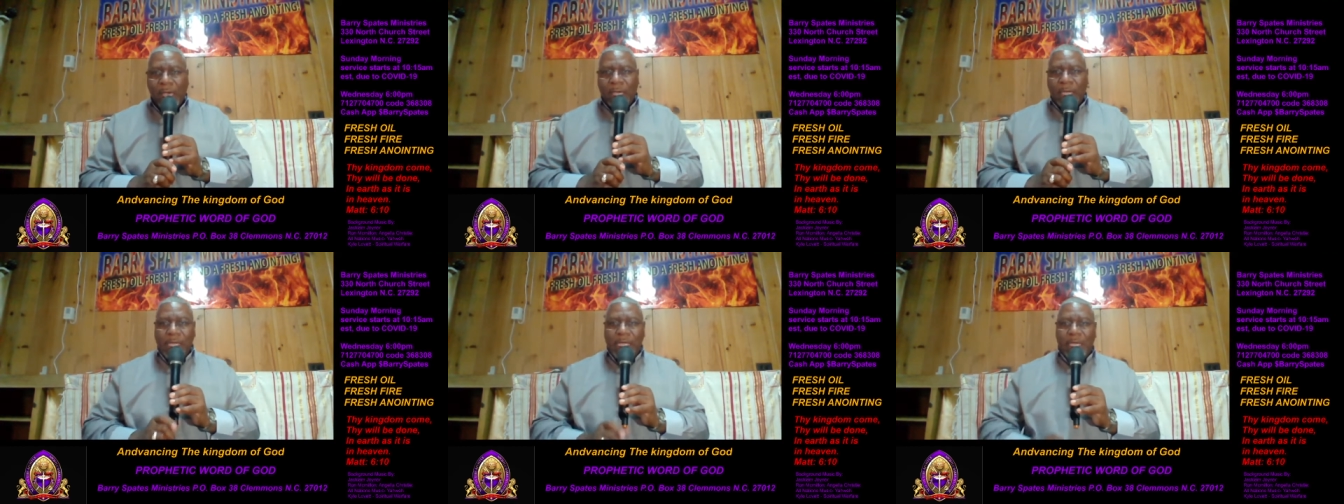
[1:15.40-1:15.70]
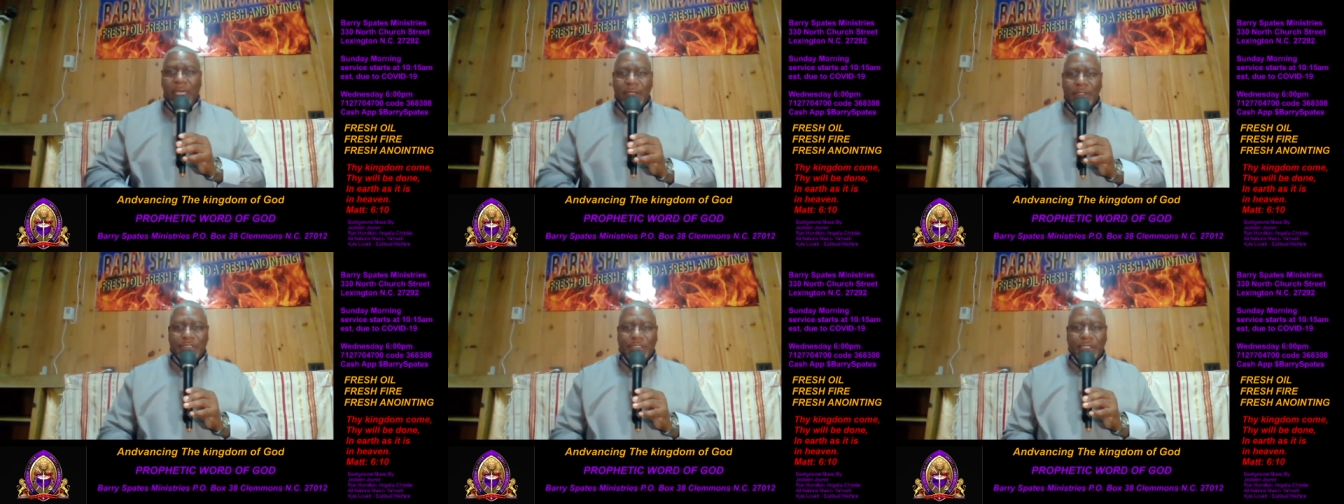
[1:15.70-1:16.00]
He
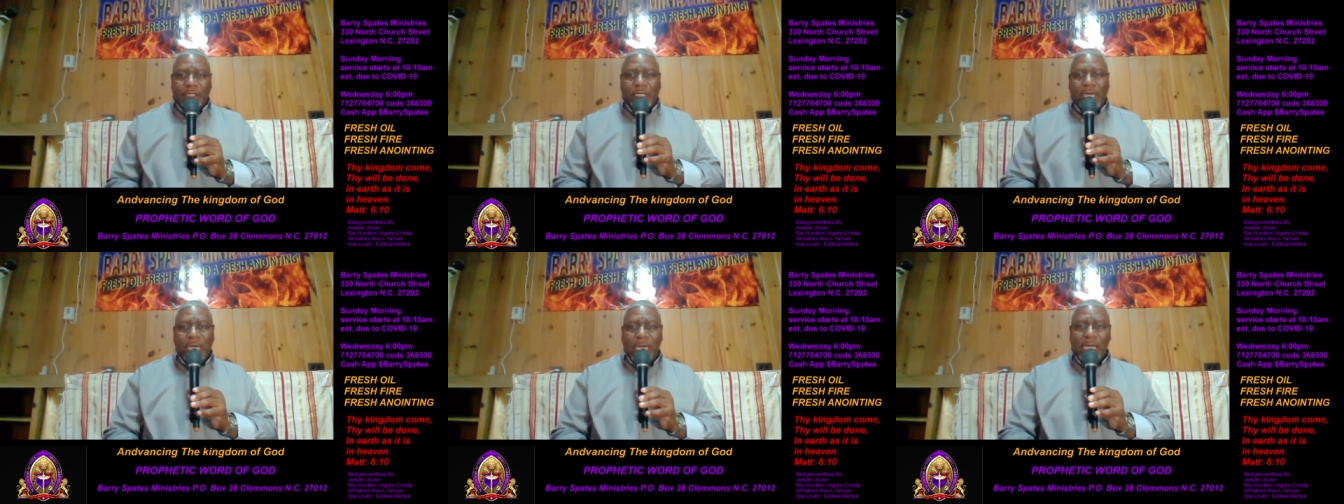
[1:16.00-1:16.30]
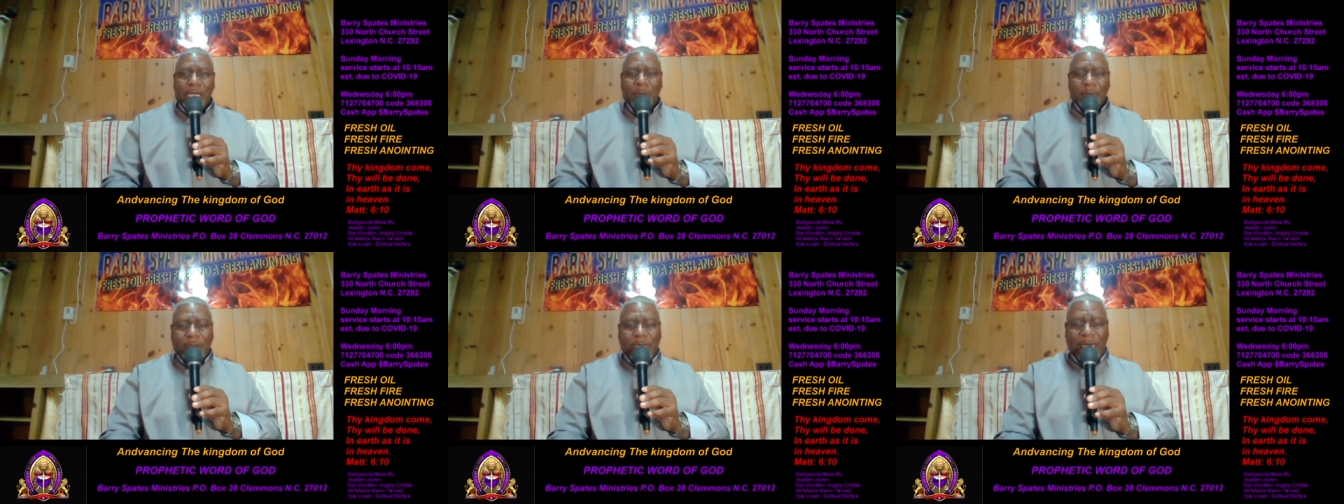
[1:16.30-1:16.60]
is the King
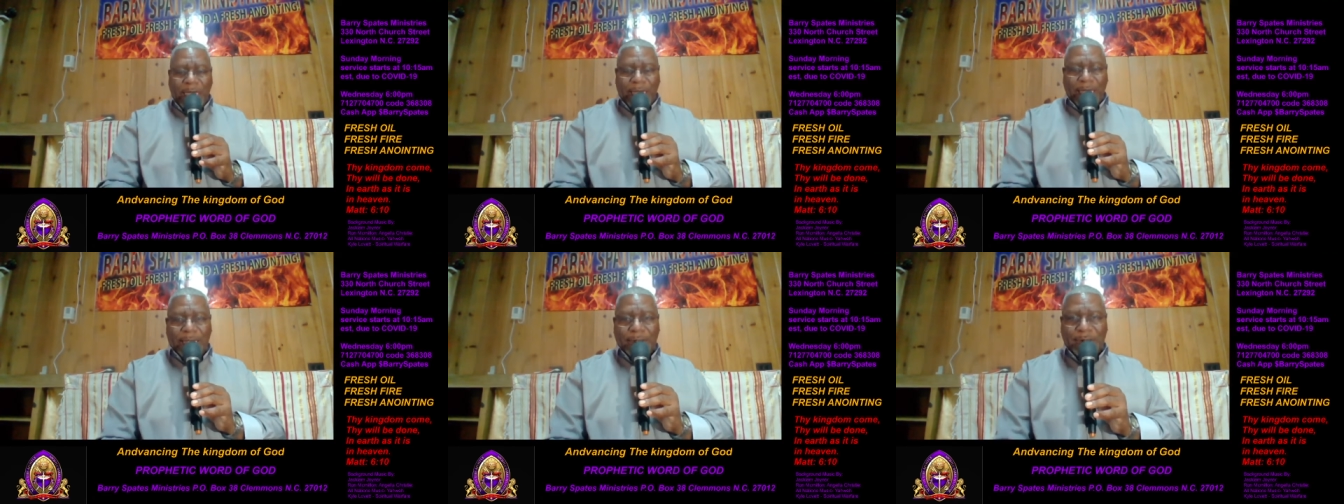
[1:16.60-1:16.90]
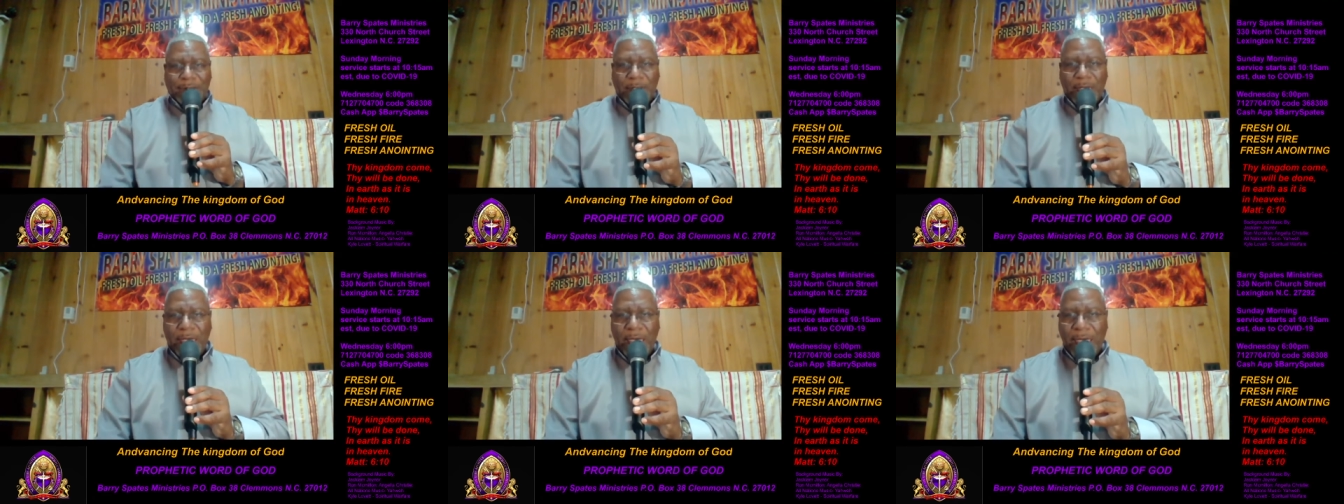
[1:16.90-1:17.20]
of
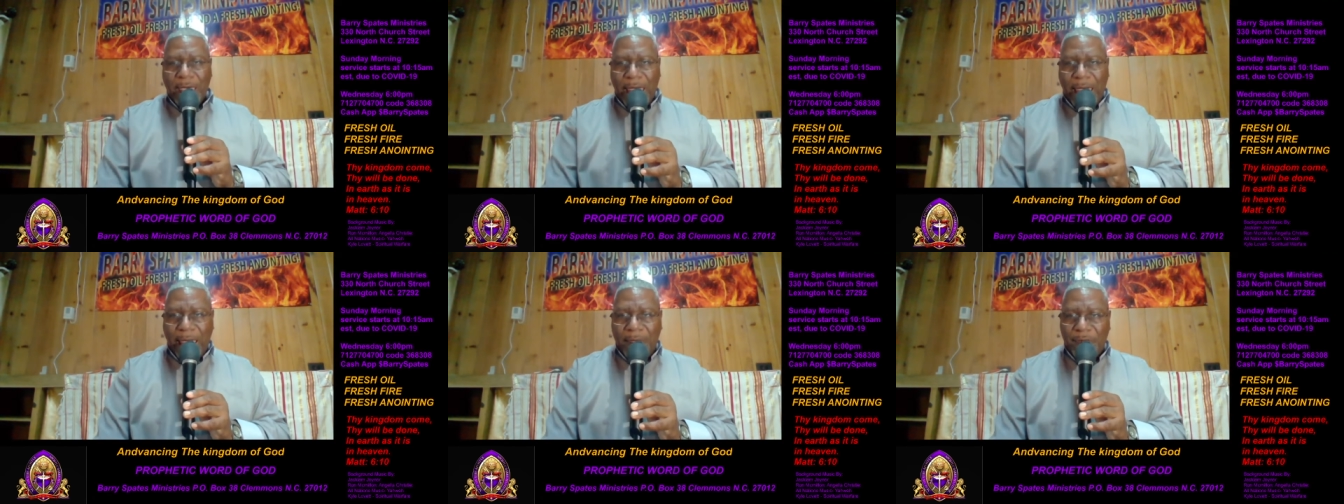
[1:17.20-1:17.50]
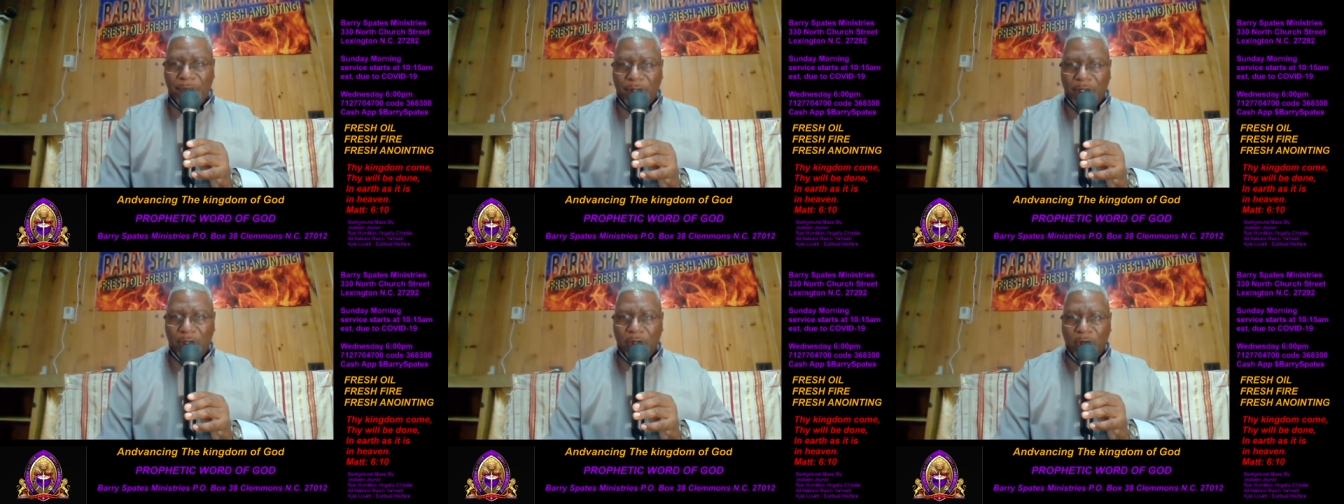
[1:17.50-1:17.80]
kings
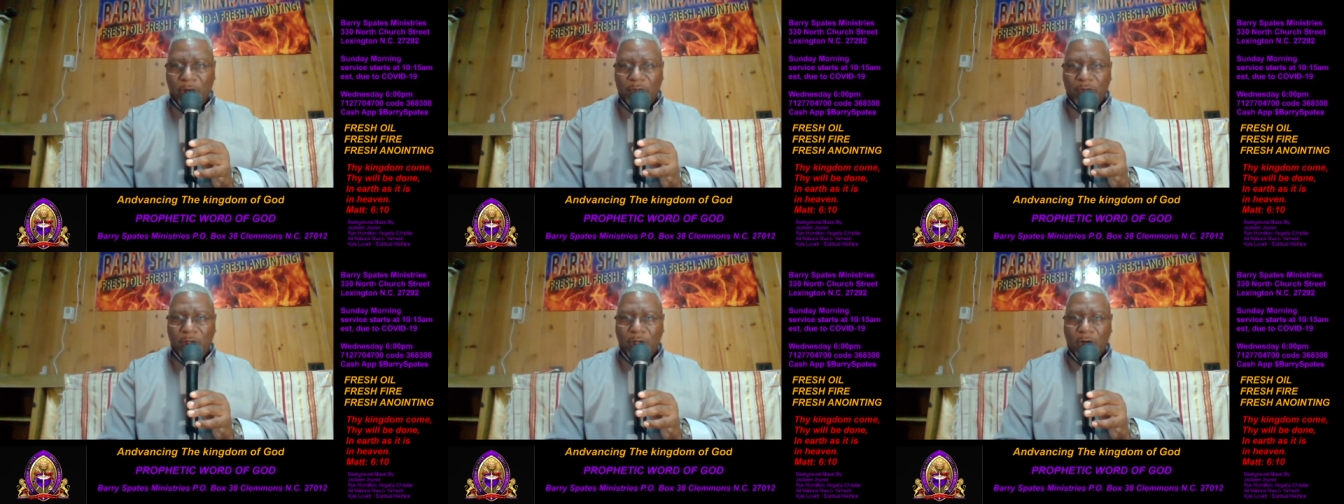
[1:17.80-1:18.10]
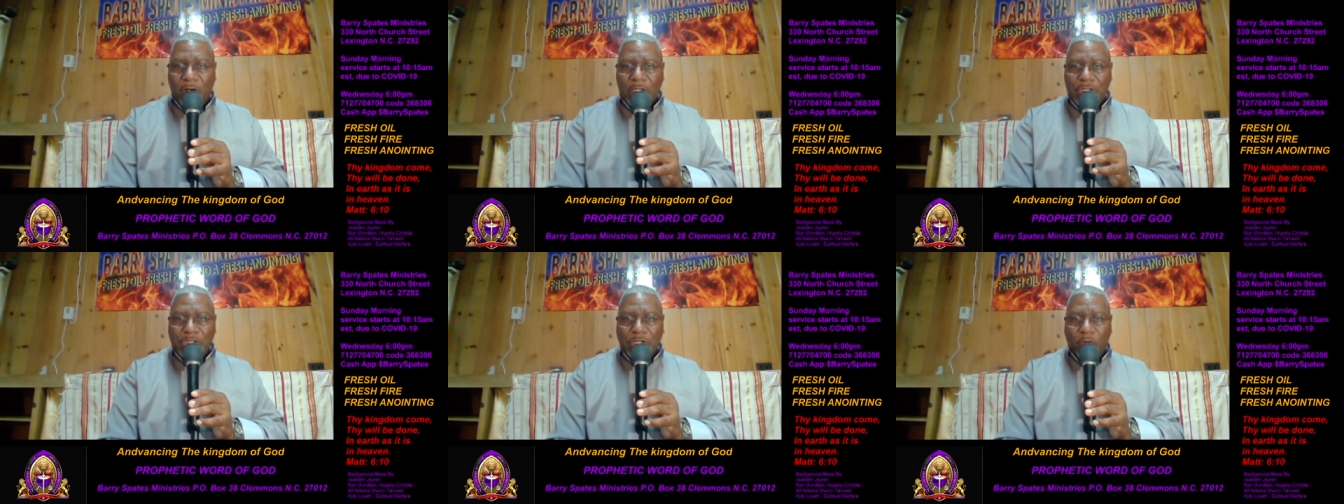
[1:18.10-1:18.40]
and the Lord of lords.